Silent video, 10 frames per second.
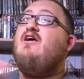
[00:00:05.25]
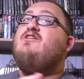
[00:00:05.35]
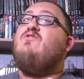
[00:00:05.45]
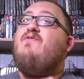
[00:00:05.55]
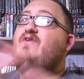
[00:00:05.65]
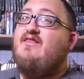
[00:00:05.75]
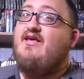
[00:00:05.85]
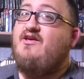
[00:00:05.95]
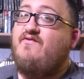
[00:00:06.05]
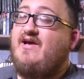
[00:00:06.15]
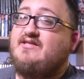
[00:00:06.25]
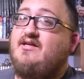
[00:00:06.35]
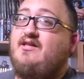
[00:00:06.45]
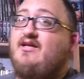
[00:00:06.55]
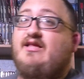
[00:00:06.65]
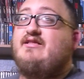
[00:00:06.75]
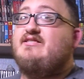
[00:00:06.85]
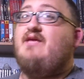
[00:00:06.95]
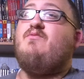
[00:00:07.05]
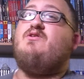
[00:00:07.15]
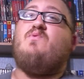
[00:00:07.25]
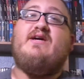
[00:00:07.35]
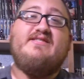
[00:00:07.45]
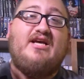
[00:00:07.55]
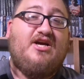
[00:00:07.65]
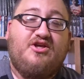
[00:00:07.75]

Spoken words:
so if you think you've accidentally clicked the same one twice,